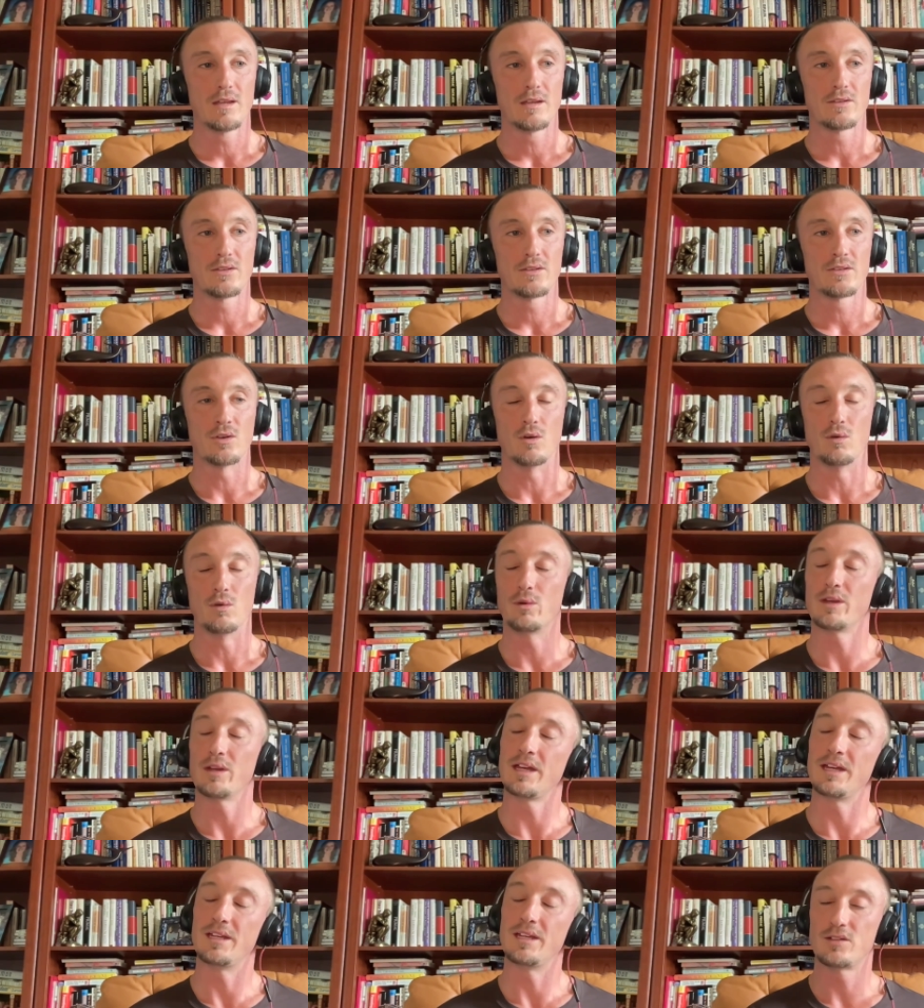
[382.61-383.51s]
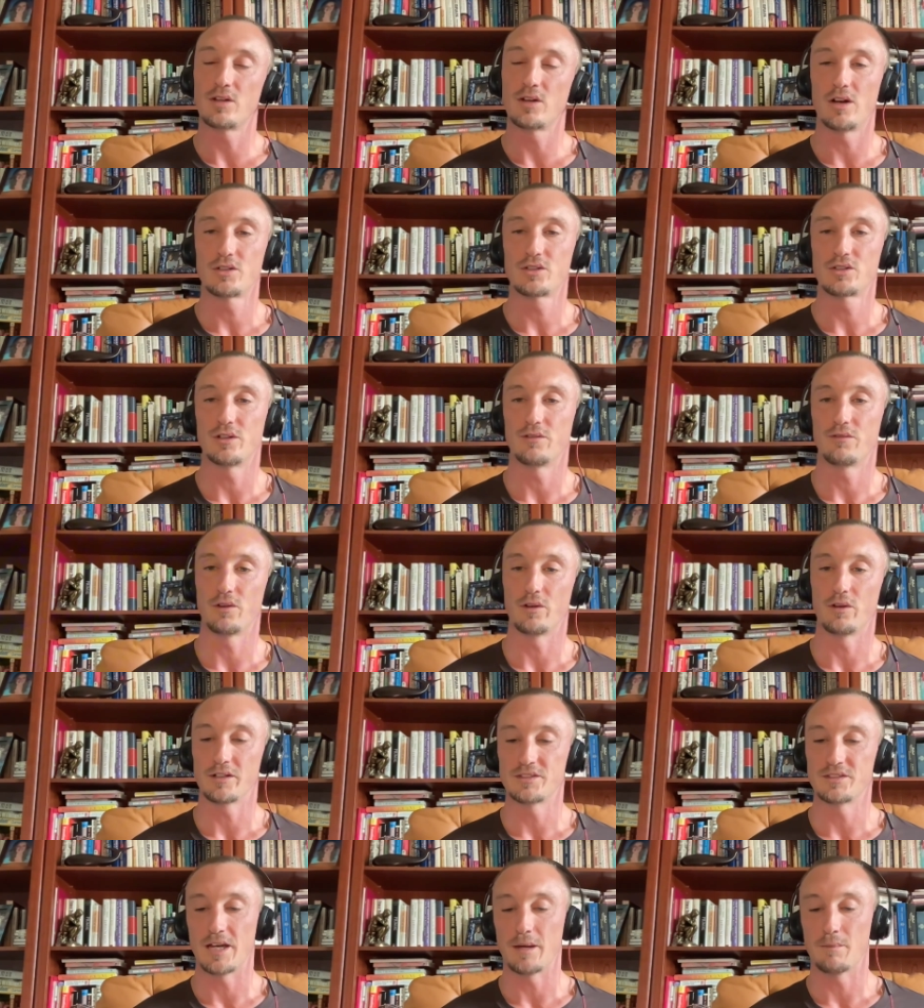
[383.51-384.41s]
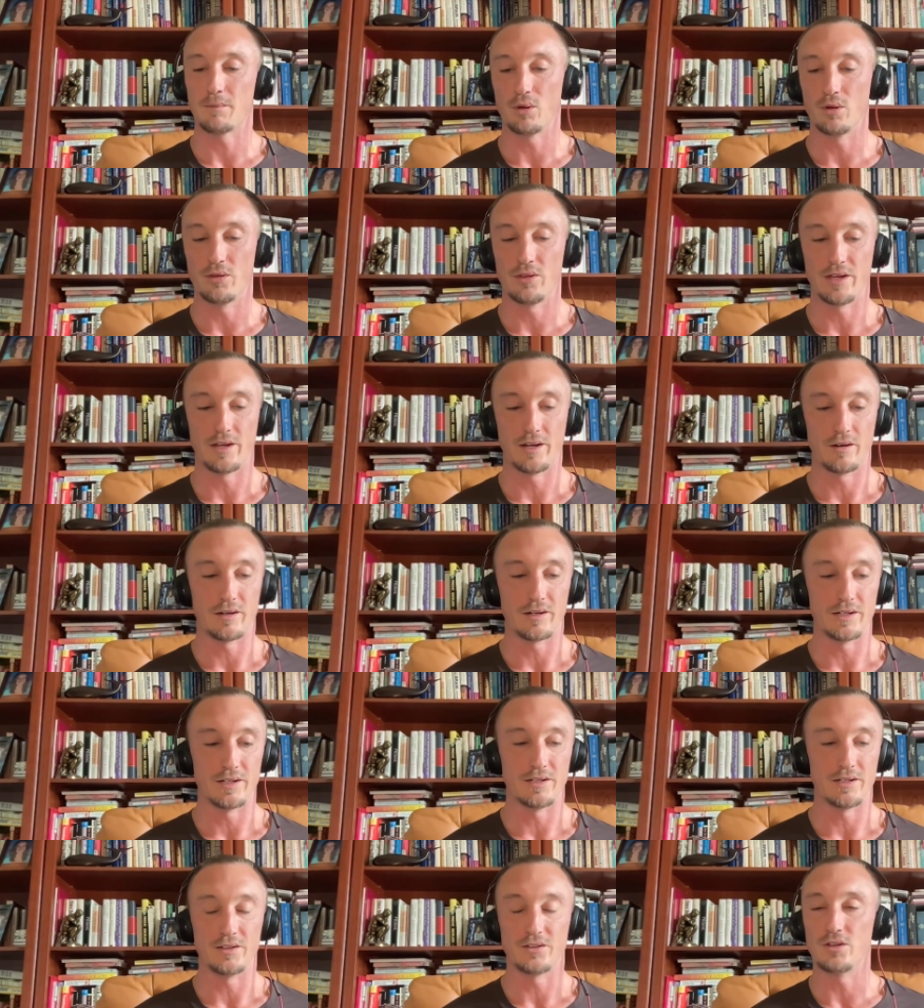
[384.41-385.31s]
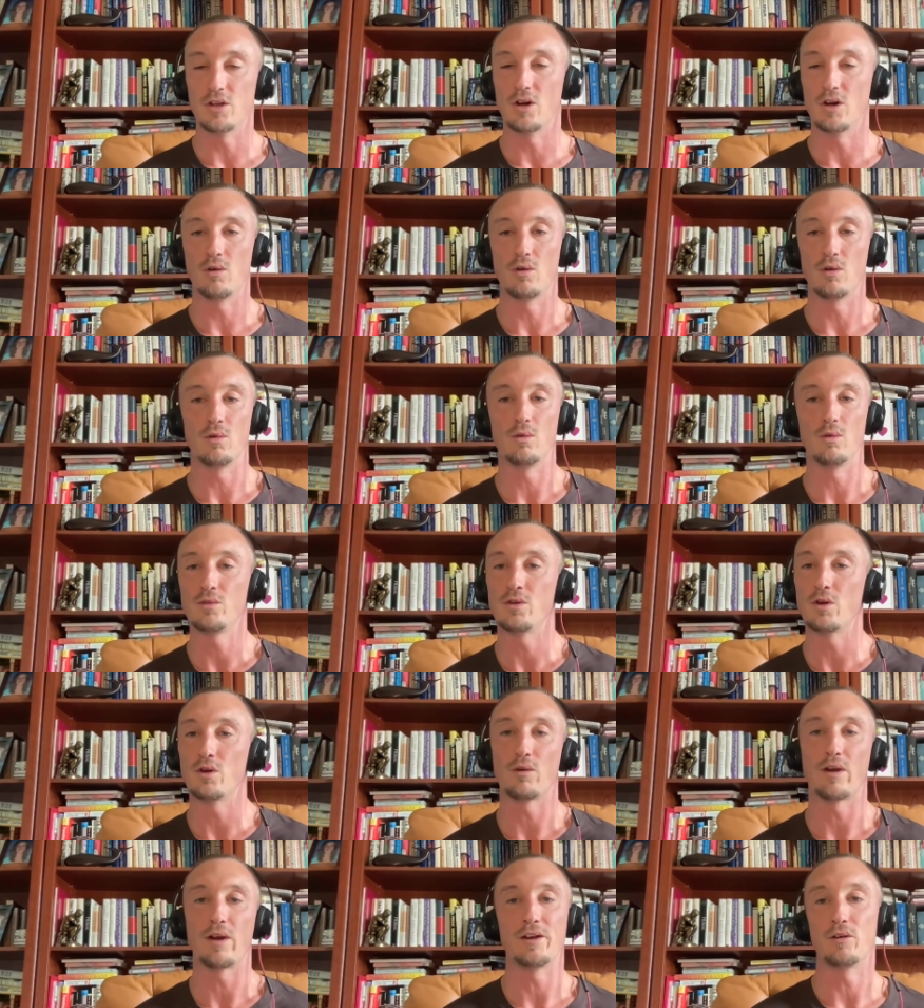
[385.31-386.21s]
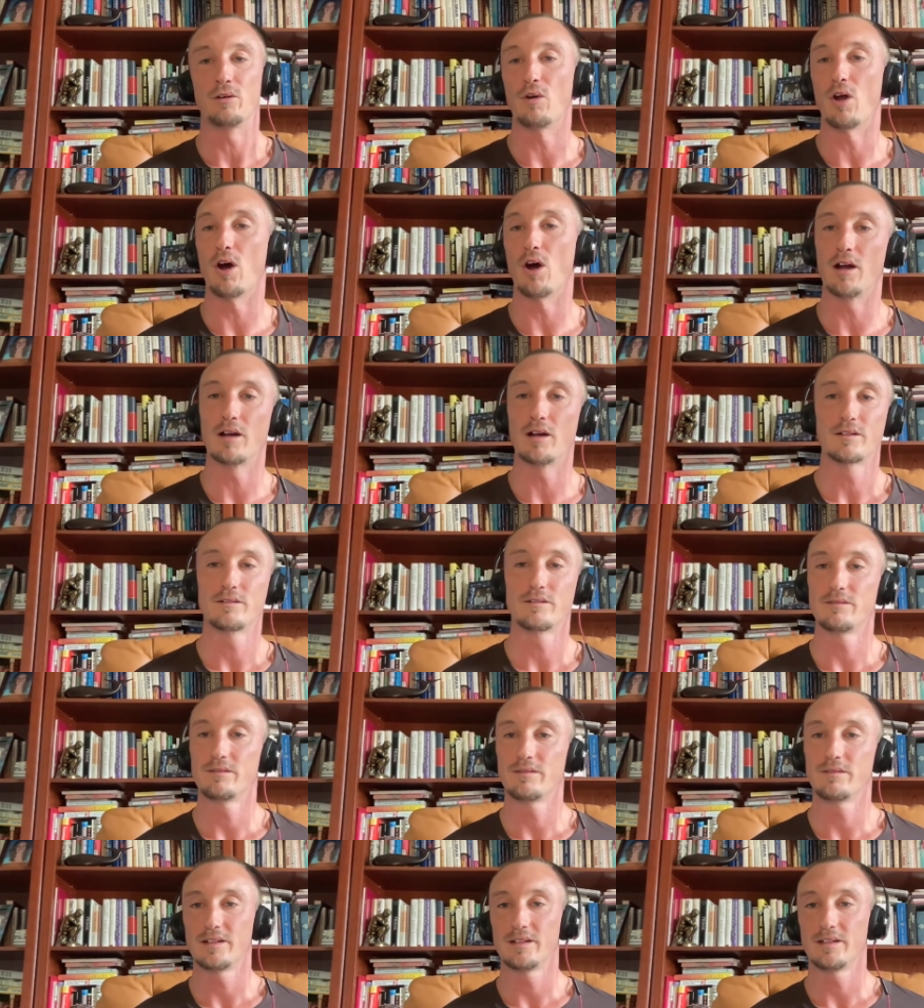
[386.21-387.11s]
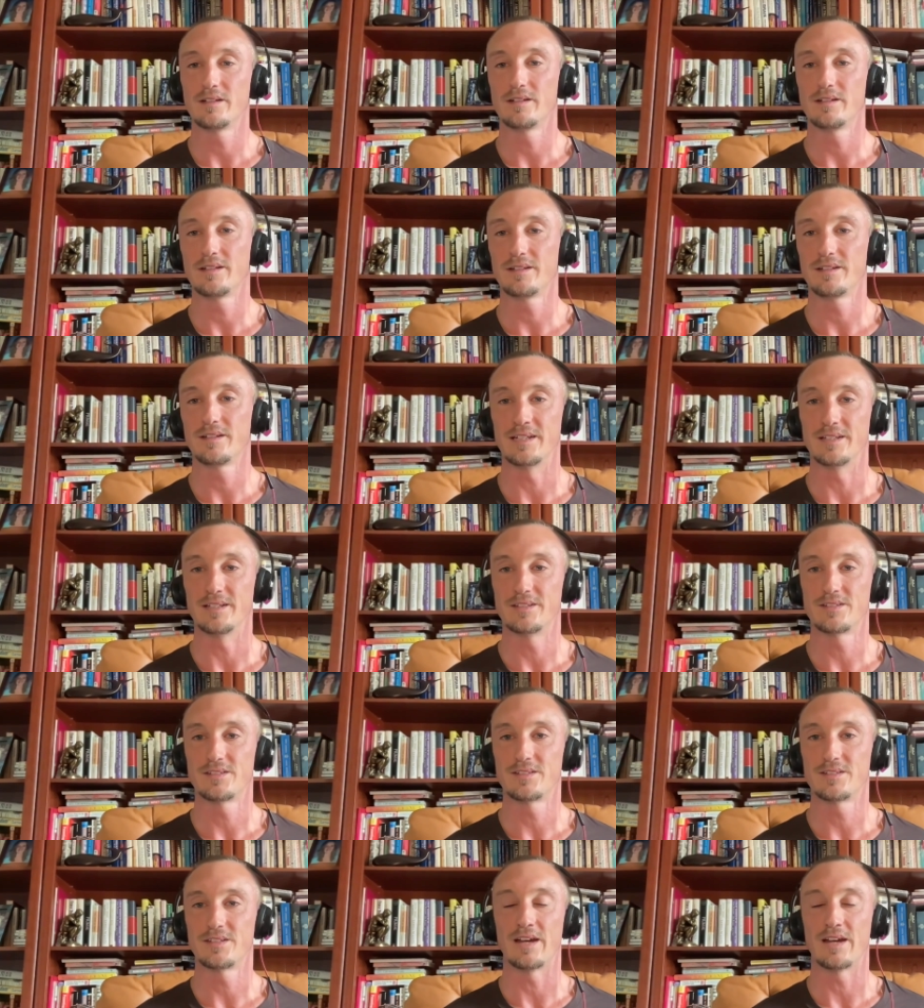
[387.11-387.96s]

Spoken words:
so in Tantra, for example, there is no right or wrong. It's